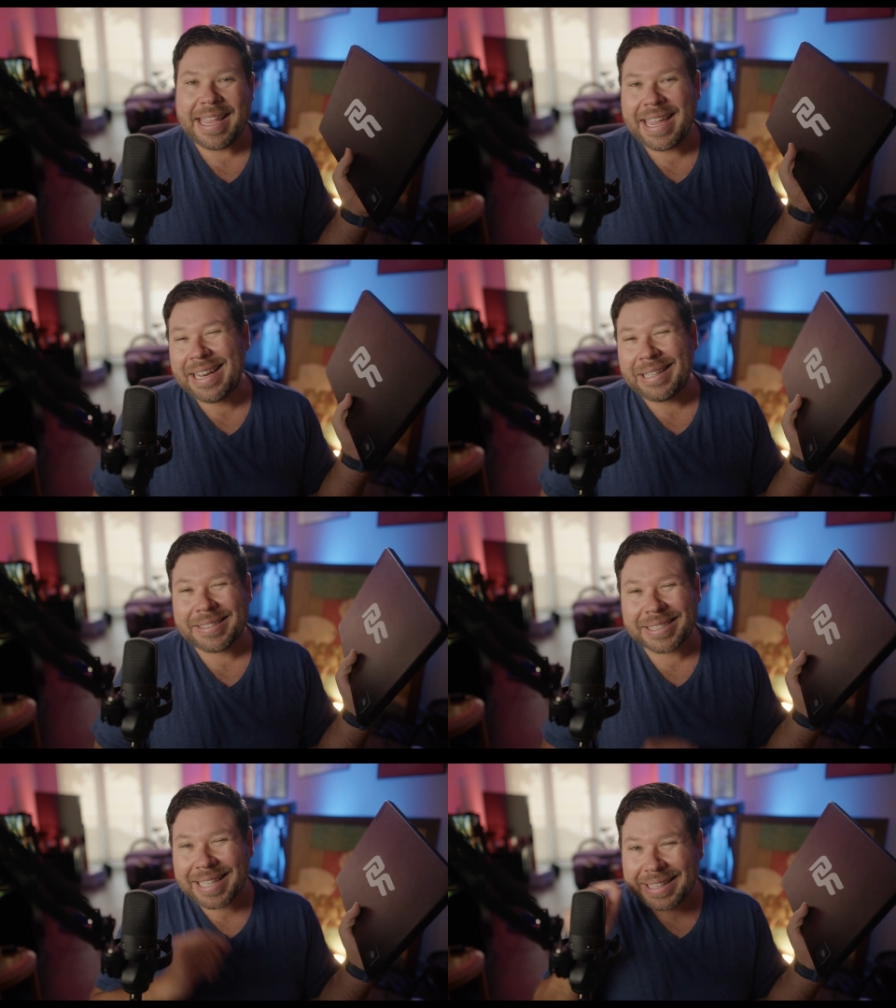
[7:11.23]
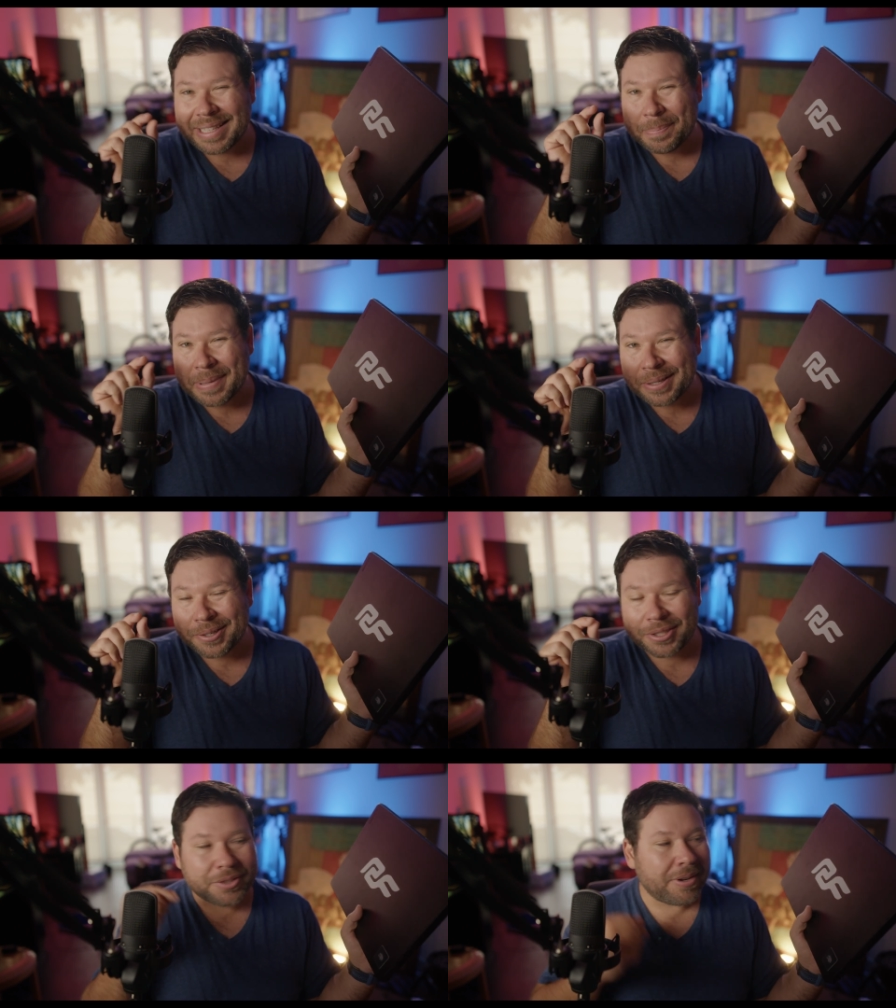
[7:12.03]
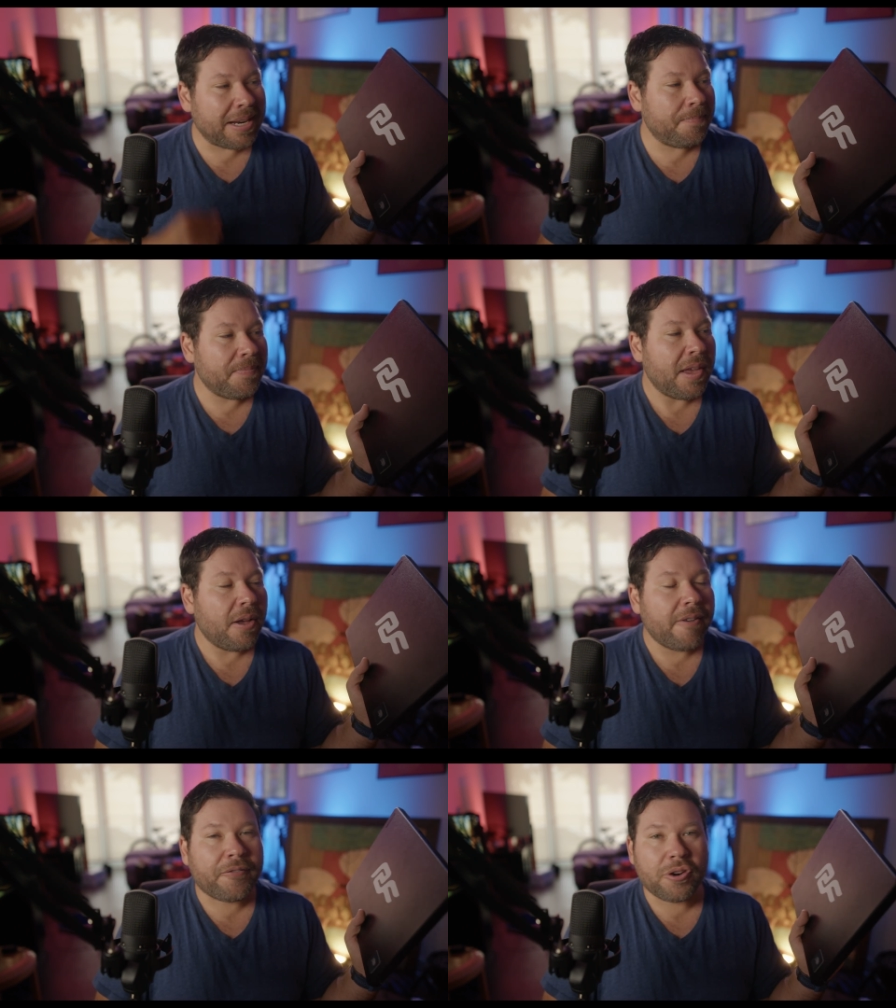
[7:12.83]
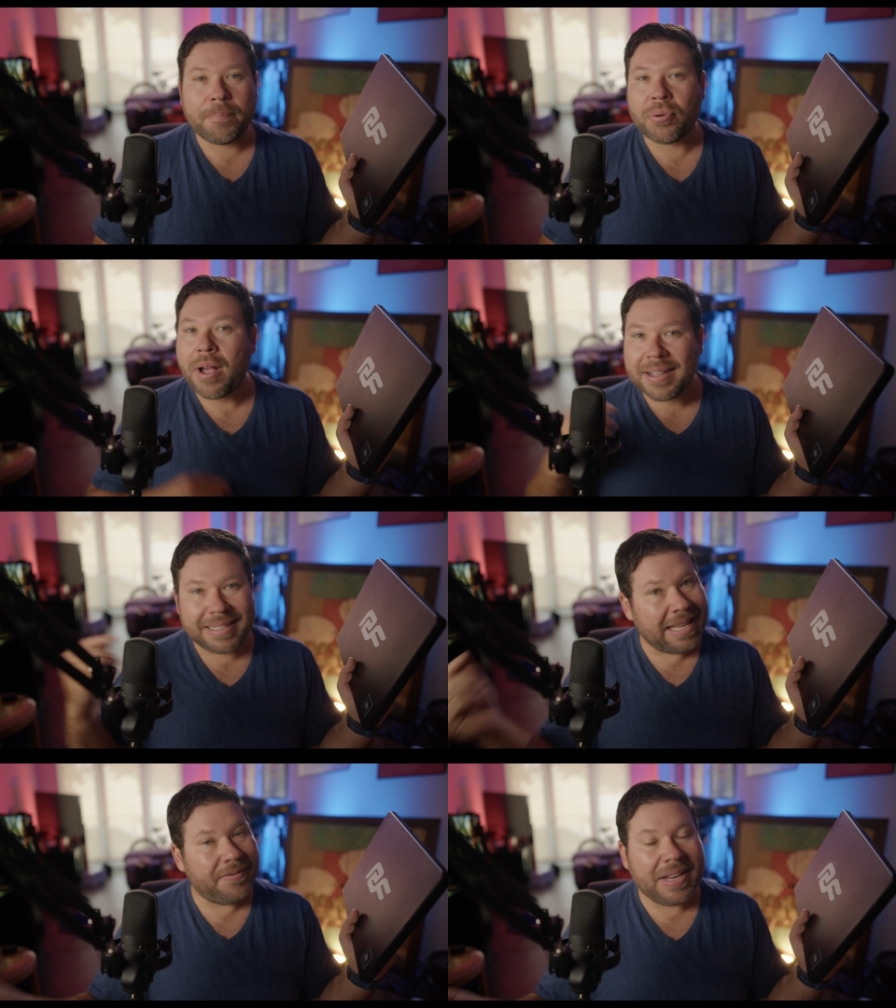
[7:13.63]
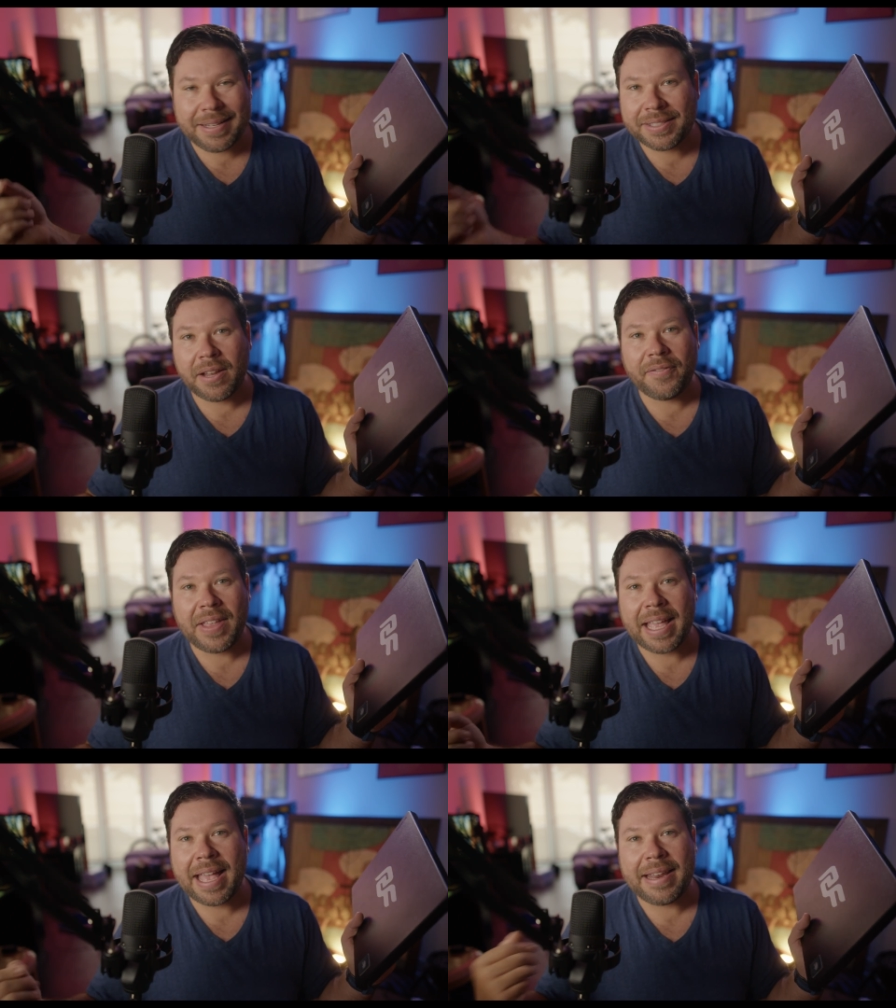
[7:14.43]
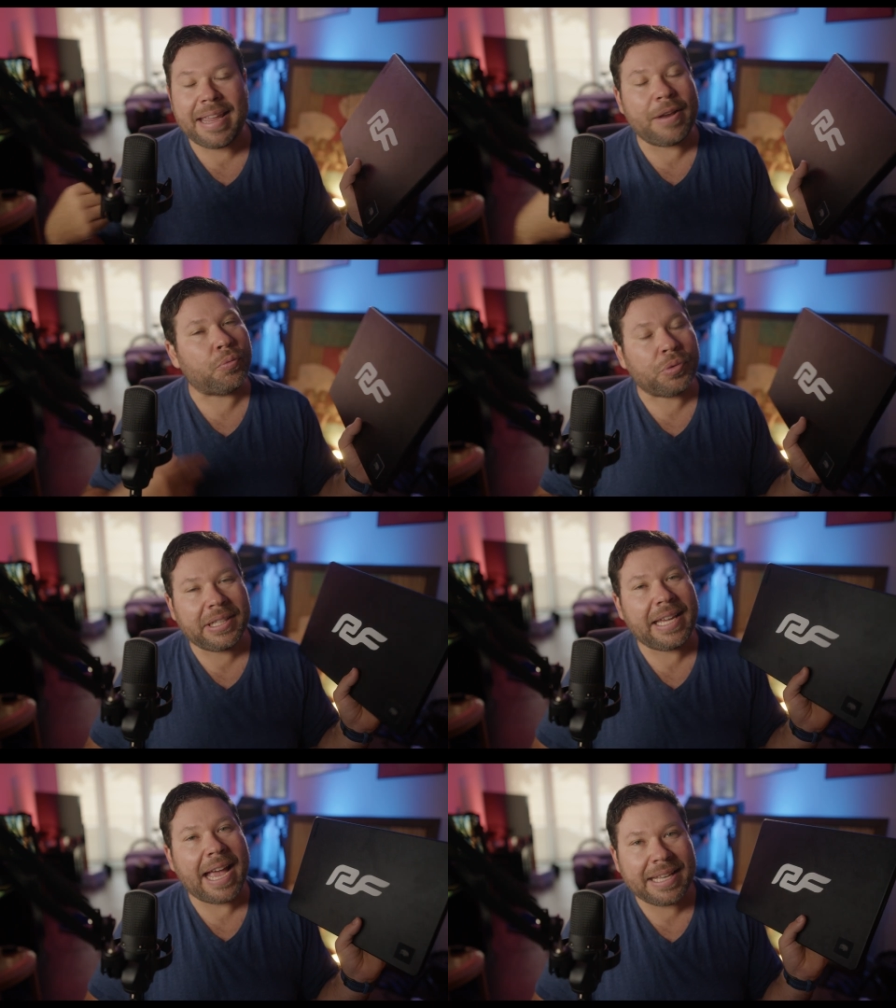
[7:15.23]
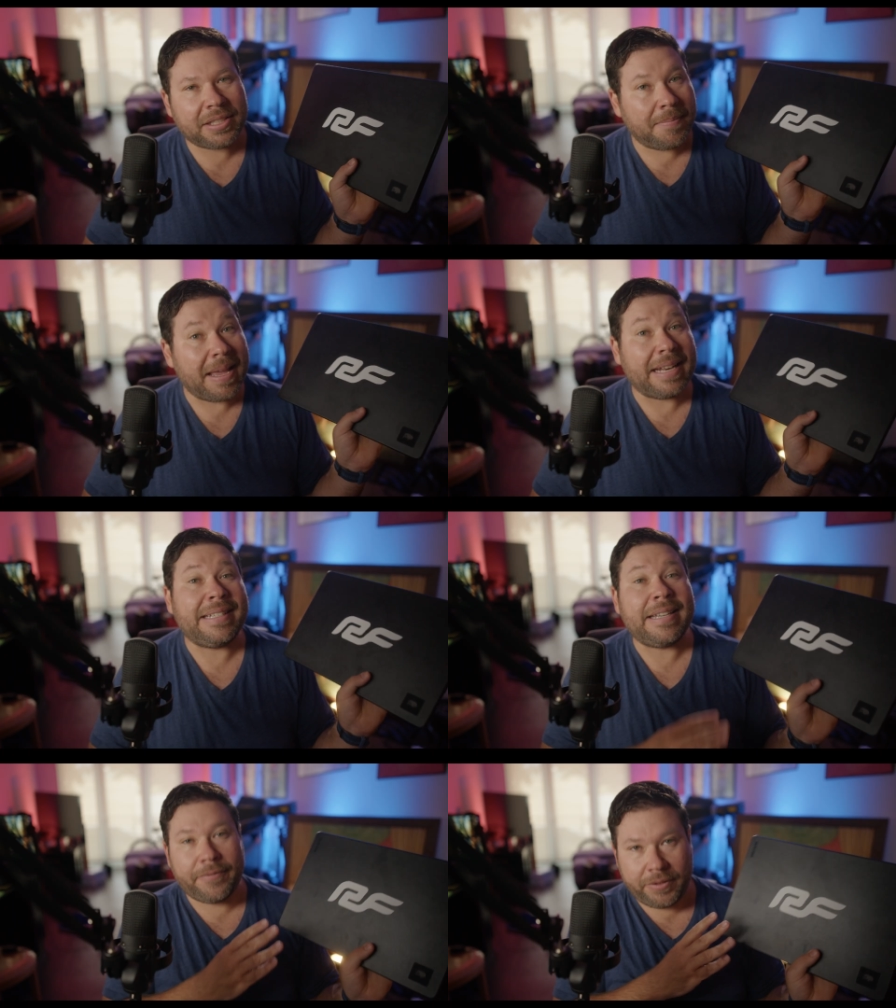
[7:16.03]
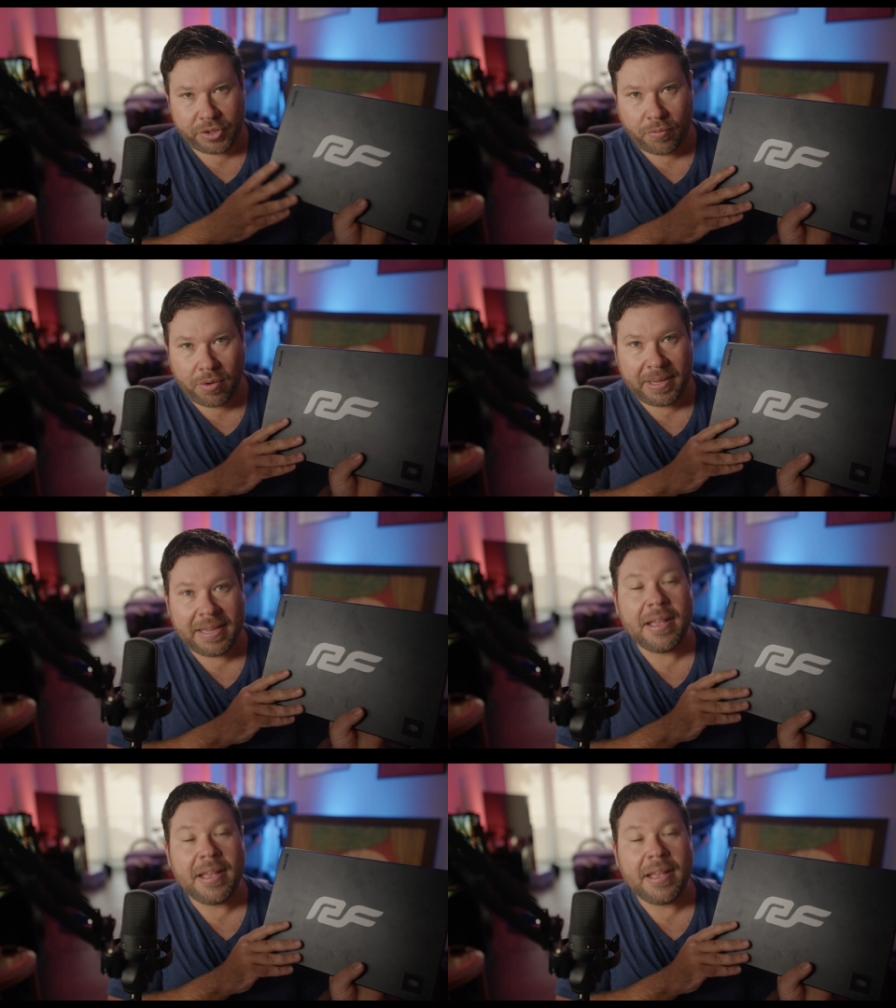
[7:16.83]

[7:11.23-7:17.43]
and a slightly bigger screen for productivity and stuff like that, it really hasn't made a difference for me.